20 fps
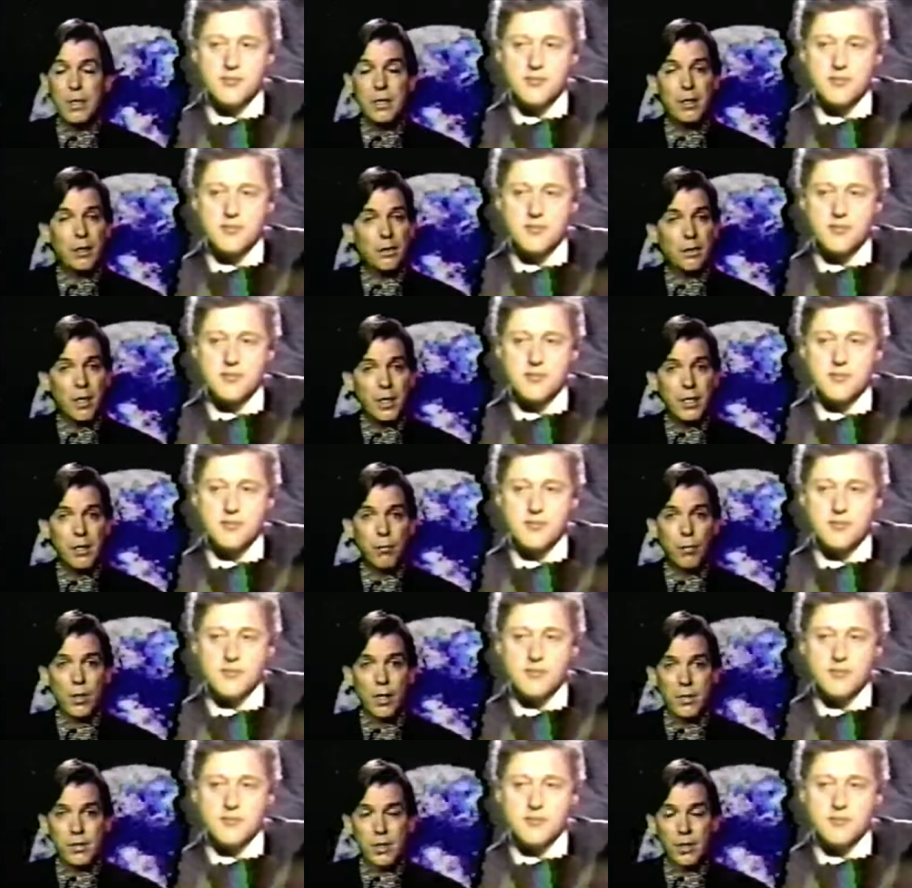Speaker 1: but declined to
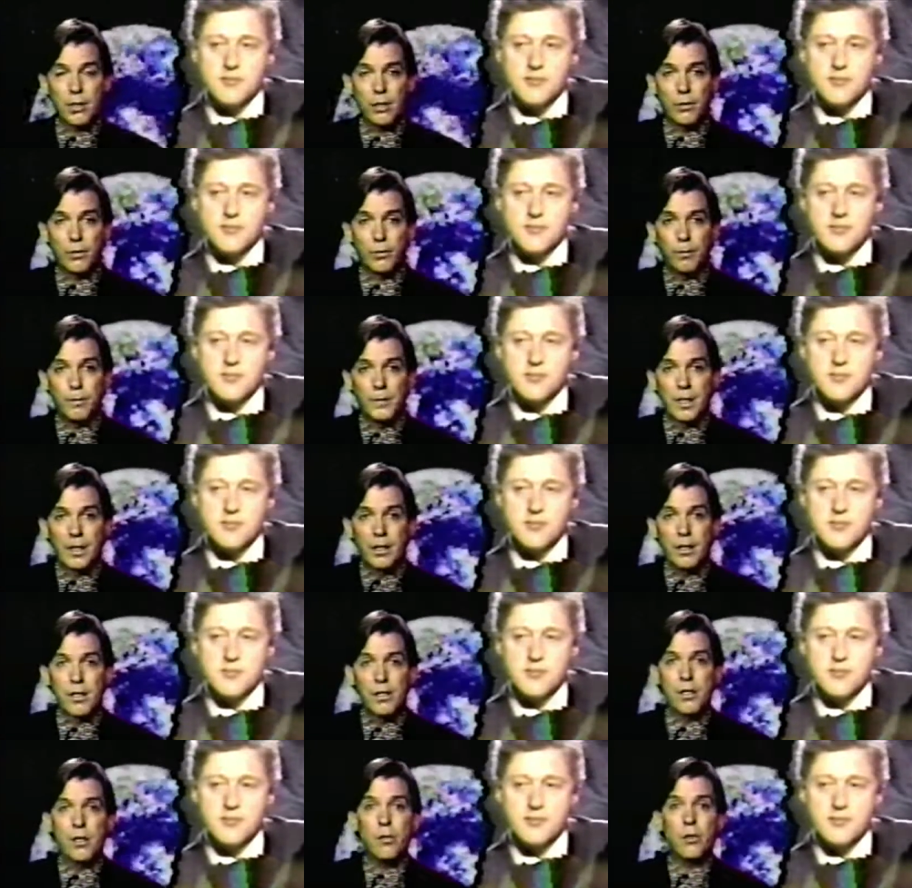prosecute.
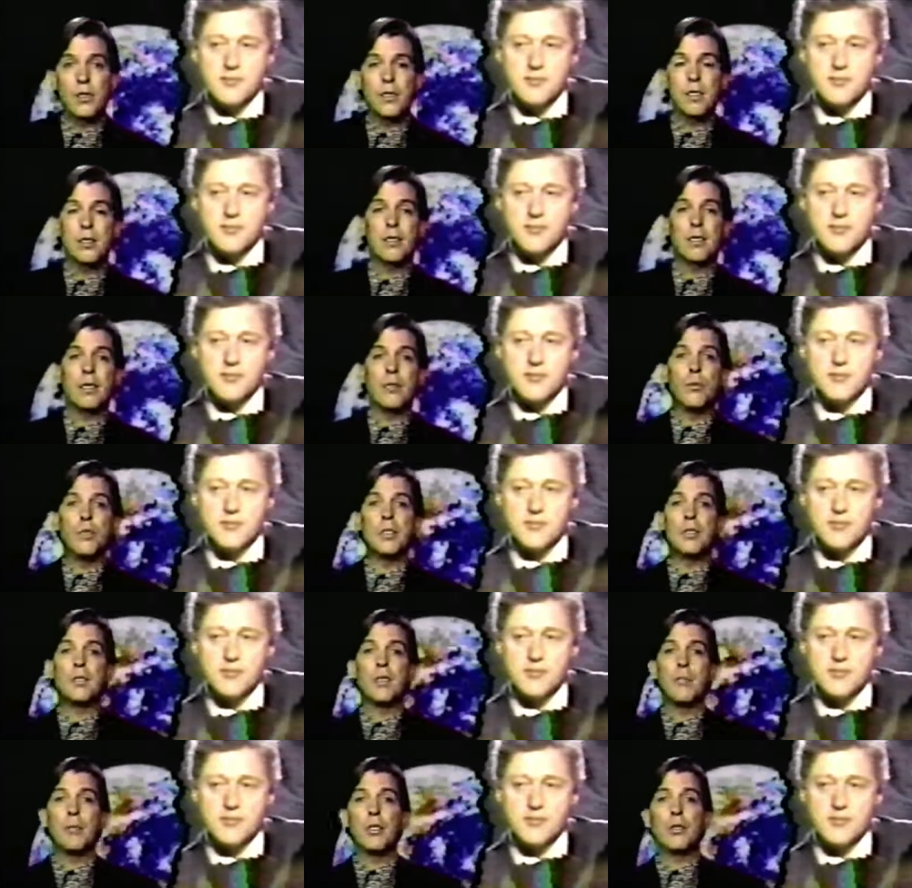So Kaszenski
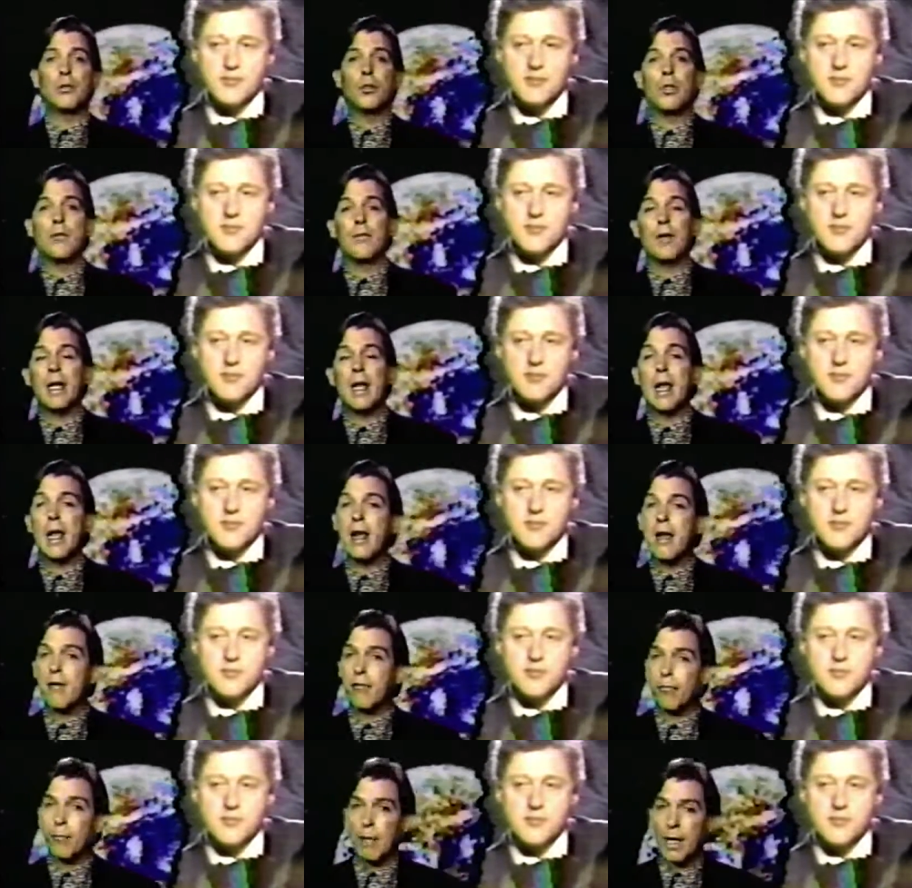recently mailed off a
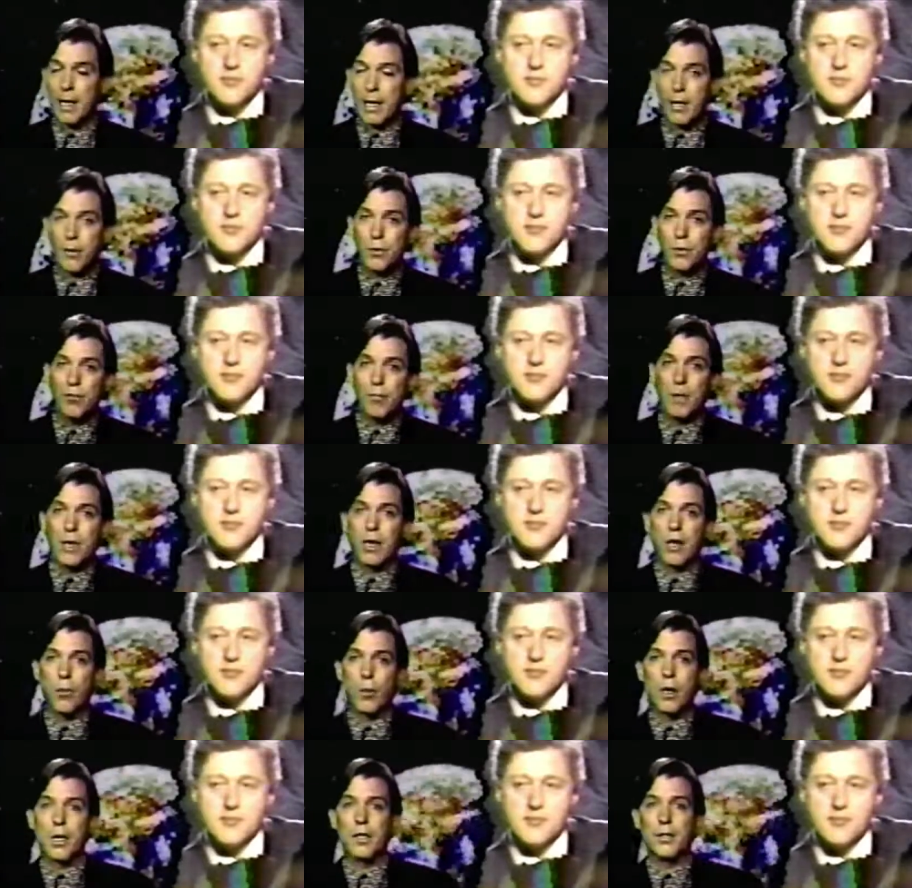half pound of
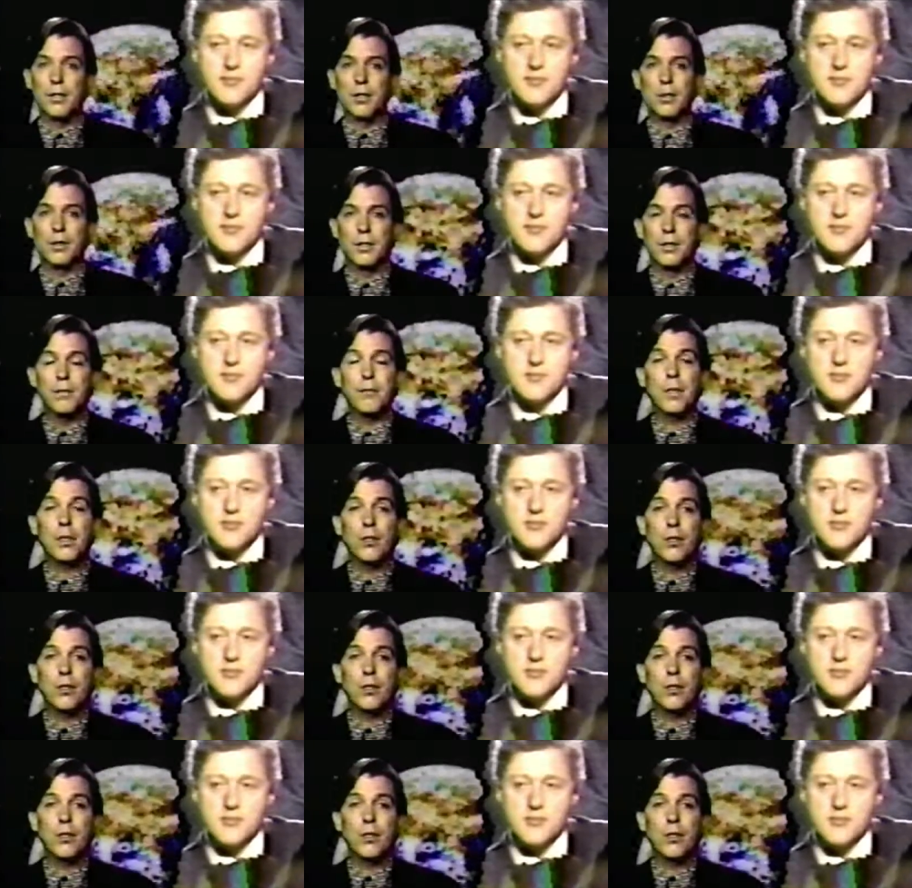marijuana to Clinton,